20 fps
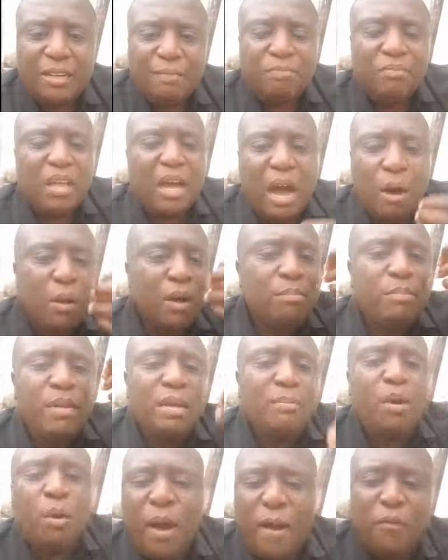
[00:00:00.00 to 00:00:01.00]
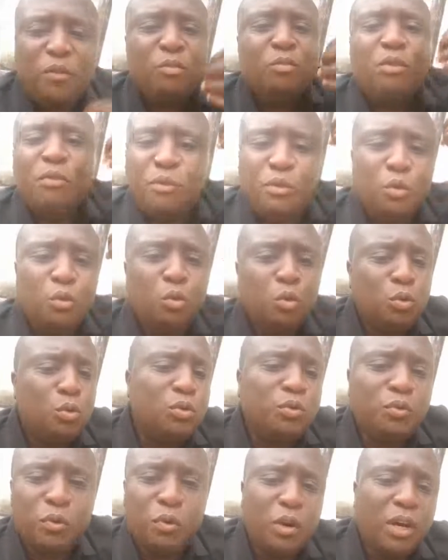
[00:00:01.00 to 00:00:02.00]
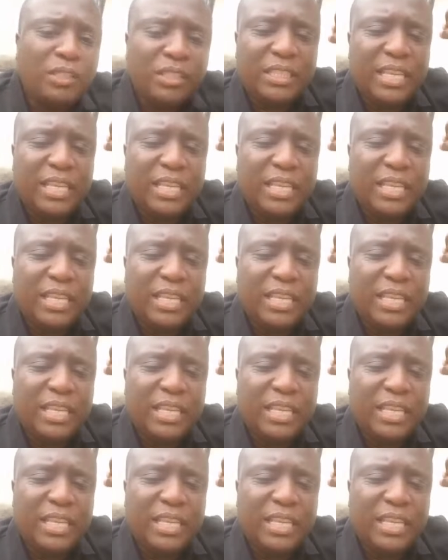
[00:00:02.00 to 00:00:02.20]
Because I'm telling you now, we cannot be sitting